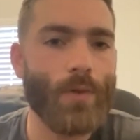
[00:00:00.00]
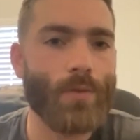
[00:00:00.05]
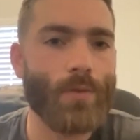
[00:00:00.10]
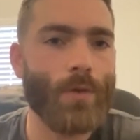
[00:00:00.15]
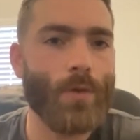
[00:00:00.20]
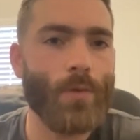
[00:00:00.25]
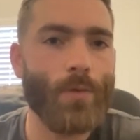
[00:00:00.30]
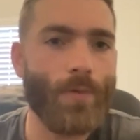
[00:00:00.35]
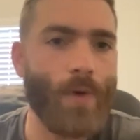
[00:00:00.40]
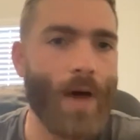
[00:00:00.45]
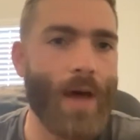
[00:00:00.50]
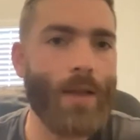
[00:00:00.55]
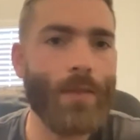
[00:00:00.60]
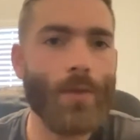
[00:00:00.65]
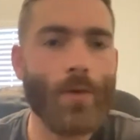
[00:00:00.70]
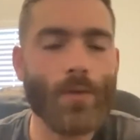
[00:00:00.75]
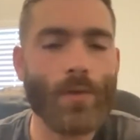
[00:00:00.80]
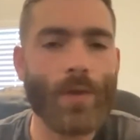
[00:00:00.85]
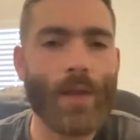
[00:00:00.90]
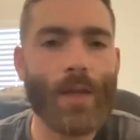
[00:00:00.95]
So finding
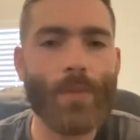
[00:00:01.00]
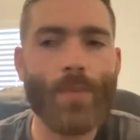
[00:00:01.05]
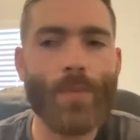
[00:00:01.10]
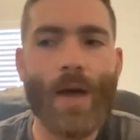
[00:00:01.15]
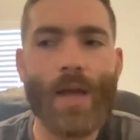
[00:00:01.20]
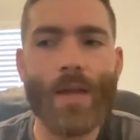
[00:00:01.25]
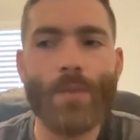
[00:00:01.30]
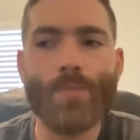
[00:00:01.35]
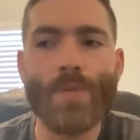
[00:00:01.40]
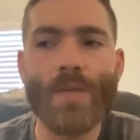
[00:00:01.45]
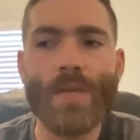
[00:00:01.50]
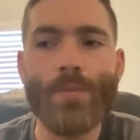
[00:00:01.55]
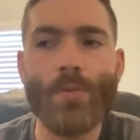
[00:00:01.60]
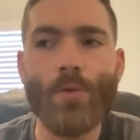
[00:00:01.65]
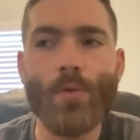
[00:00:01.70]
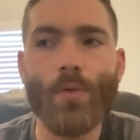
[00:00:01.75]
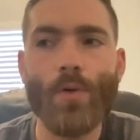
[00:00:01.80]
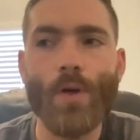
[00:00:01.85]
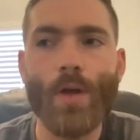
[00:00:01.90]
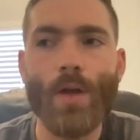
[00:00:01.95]
those like-minded
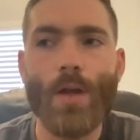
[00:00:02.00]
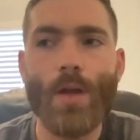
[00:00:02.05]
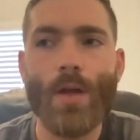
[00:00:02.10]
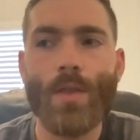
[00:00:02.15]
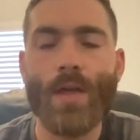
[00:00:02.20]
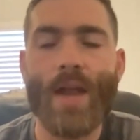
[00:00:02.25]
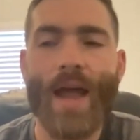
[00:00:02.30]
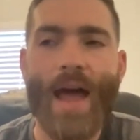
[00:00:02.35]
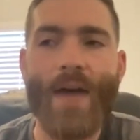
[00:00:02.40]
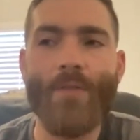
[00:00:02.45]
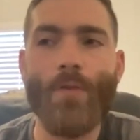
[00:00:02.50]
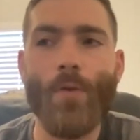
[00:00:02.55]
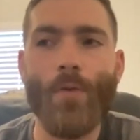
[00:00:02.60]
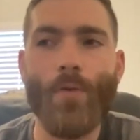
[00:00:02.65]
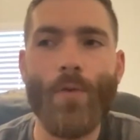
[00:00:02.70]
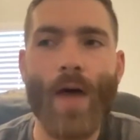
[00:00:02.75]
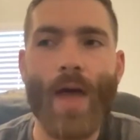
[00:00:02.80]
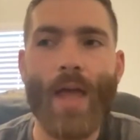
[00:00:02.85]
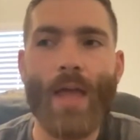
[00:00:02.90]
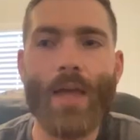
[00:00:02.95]
people that have a
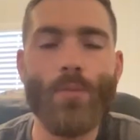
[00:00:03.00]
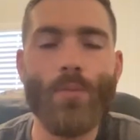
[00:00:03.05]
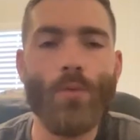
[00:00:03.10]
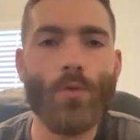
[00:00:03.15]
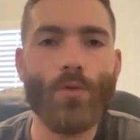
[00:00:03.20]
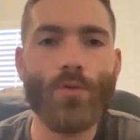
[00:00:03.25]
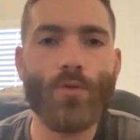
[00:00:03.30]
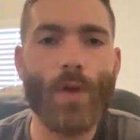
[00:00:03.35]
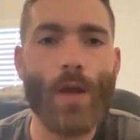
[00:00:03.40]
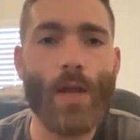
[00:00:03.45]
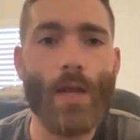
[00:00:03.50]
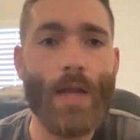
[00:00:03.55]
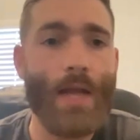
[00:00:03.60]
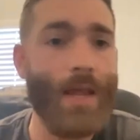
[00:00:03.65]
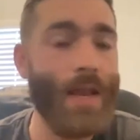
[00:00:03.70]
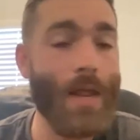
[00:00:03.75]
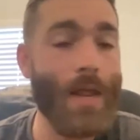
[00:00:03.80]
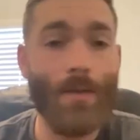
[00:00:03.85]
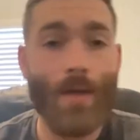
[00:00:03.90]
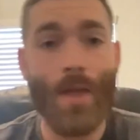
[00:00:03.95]
valuable trait,
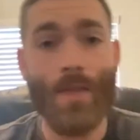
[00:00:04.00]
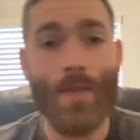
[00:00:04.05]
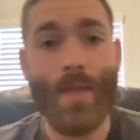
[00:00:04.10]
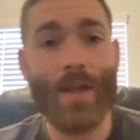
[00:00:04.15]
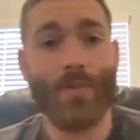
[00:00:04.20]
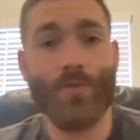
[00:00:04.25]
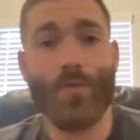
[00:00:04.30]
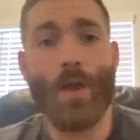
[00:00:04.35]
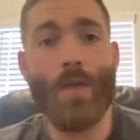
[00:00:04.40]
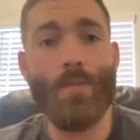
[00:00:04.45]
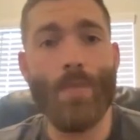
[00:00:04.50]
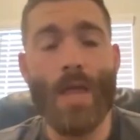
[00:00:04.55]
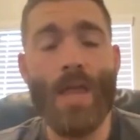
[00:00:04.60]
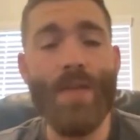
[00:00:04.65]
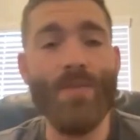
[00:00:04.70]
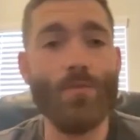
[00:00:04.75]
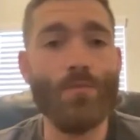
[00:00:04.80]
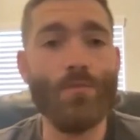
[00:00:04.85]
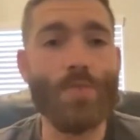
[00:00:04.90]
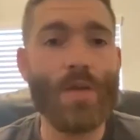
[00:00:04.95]
and that trait may
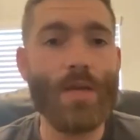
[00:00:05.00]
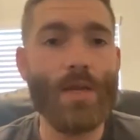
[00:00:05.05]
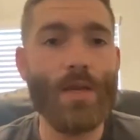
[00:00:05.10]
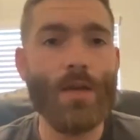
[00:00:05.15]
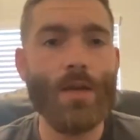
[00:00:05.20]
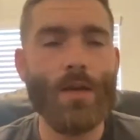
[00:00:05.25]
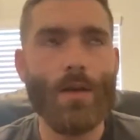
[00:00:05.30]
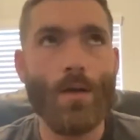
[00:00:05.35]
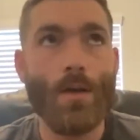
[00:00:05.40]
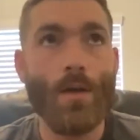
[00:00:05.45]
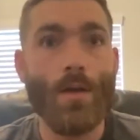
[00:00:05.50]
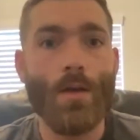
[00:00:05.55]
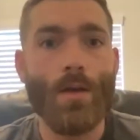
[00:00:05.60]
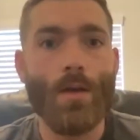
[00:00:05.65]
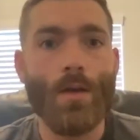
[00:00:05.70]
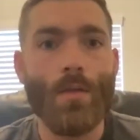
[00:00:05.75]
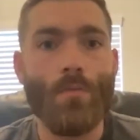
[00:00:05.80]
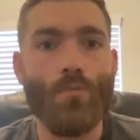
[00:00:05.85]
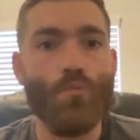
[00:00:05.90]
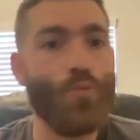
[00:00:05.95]
even be
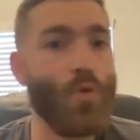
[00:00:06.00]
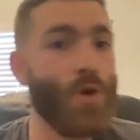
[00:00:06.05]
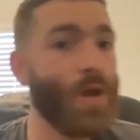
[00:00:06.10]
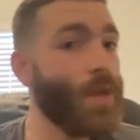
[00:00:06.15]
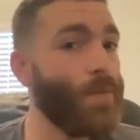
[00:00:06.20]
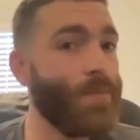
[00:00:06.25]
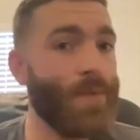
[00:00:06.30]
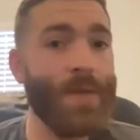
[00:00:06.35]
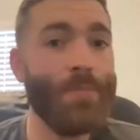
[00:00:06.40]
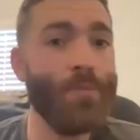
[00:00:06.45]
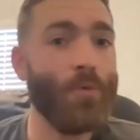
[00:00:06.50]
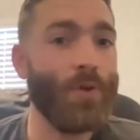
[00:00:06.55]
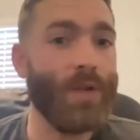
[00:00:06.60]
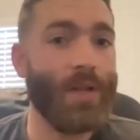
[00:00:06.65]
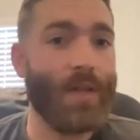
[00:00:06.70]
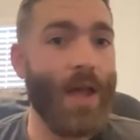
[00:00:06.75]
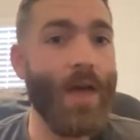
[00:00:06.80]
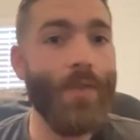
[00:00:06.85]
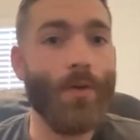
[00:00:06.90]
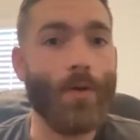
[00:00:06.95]
bringing people
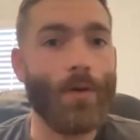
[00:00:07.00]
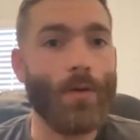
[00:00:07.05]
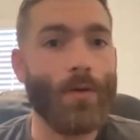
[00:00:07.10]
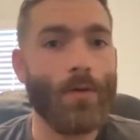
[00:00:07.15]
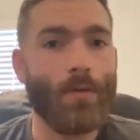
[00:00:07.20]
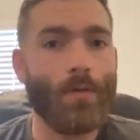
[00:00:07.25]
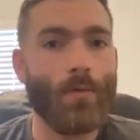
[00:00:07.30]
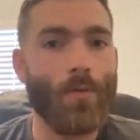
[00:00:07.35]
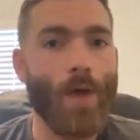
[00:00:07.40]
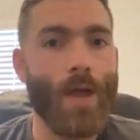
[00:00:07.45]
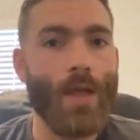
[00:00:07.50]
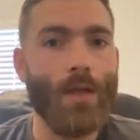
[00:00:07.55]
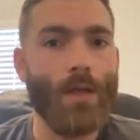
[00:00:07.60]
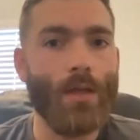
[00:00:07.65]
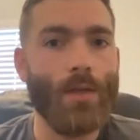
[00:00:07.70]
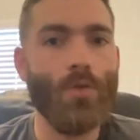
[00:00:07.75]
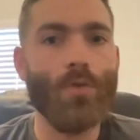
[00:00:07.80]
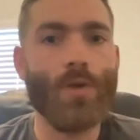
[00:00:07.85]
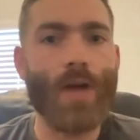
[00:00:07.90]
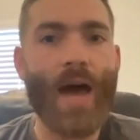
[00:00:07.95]
together. right?
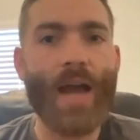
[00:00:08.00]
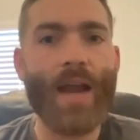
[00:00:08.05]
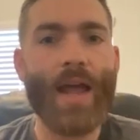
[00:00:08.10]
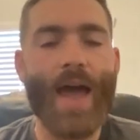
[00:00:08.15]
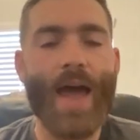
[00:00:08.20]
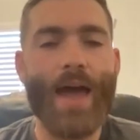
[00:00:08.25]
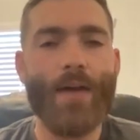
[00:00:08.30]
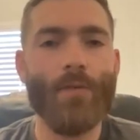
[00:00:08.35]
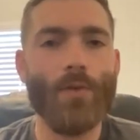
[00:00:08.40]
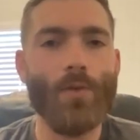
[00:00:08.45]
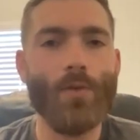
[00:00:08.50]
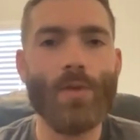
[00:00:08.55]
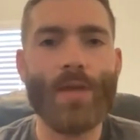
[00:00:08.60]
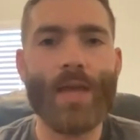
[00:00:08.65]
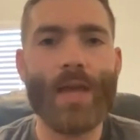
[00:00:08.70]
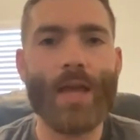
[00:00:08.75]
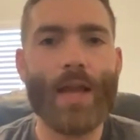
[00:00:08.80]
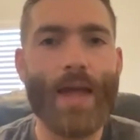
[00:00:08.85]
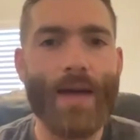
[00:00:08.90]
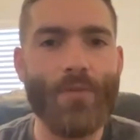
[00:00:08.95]
You
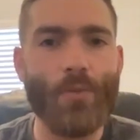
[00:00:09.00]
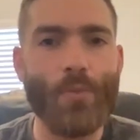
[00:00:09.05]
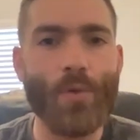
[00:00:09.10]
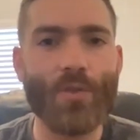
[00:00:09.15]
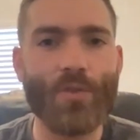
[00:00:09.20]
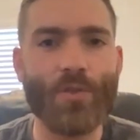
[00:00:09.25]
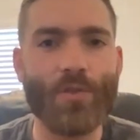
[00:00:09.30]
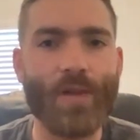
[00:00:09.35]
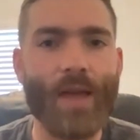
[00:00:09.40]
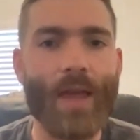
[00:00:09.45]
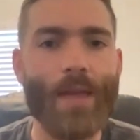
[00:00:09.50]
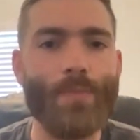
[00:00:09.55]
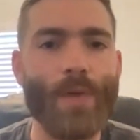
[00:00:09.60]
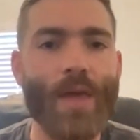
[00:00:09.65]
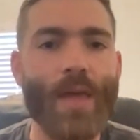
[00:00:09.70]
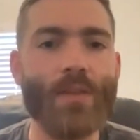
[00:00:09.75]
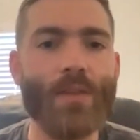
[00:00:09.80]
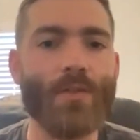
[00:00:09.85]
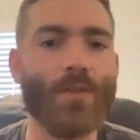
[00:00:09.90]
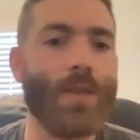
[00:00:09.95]
can't have a bunch of type
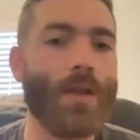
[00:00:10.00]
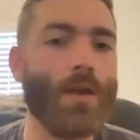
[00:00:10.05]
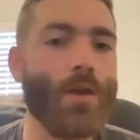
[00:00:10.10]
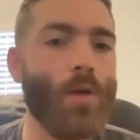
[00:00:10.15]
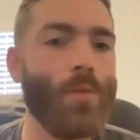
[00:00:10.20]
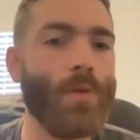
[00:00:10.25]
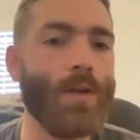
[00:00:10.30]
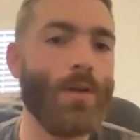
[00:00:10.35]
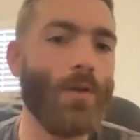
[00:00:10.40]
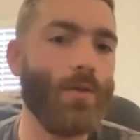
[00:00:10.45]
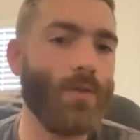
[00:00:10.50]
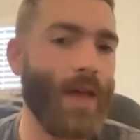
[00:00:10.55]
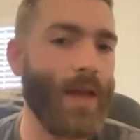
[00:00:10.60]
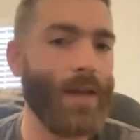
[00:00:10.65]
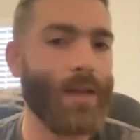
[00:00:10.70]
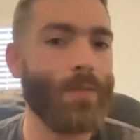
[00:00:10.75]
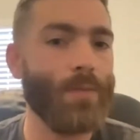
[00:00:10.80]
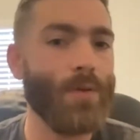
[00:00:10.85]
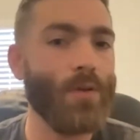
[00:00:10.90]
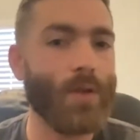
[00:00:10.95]
A's and then nobody knows how
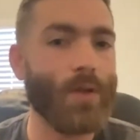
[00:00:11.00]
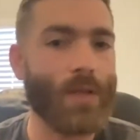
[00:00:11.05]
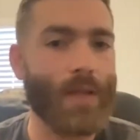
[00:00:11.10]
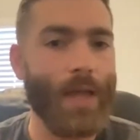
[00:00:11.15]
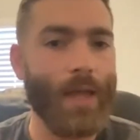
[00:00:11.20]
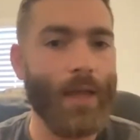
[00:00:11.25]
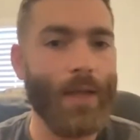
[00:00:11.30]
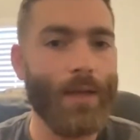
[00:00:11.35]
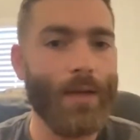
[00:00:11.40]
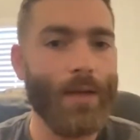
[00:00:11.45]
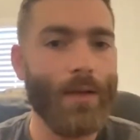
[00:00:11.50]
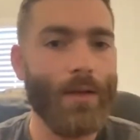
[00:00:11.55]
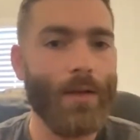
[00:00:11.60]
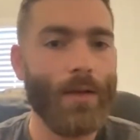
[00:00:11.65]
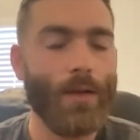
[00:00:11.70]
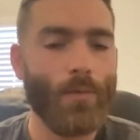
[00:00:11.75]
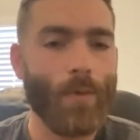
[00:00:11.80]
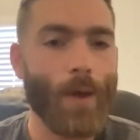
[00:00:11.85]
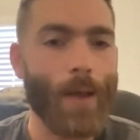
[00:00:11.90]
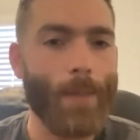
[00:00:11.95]
to communicate,
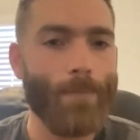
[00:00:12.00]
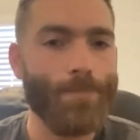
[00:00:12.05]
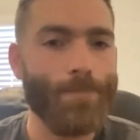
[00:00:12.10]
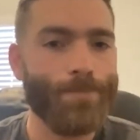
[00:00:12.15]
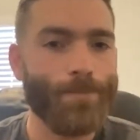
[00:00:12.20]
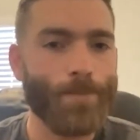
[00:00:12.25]
right?